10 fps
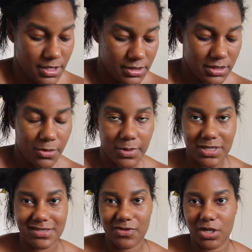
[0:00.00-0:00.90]
So
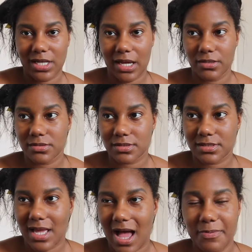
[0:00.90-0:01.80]
because I've got
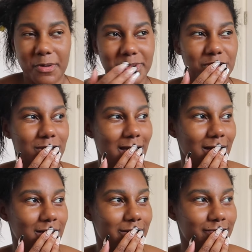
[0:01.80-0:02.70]
nails, I probably should
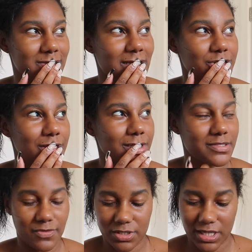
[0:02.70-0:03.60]
get gloves actually
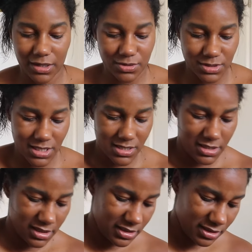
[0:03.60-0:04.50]
because I've got nails,
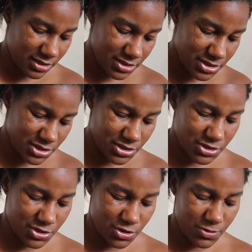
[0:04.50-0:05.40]
because
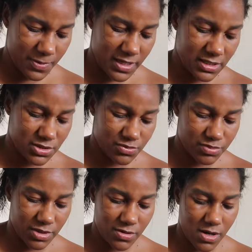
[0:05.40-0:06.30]
scooping is
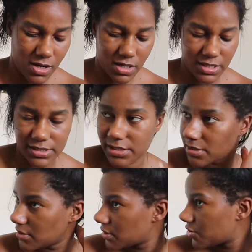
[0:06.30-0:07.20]
real hard.
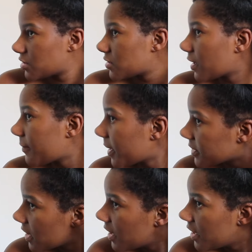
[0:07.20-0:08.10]
It's just not that
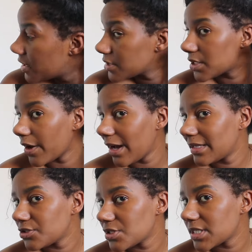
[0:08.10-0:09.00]
bad. So I
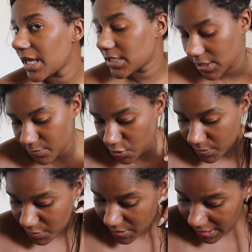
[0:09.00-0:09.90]
literally take small
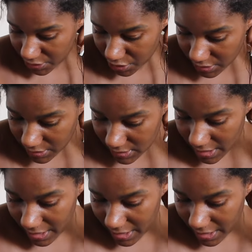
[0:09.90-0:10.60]
sections.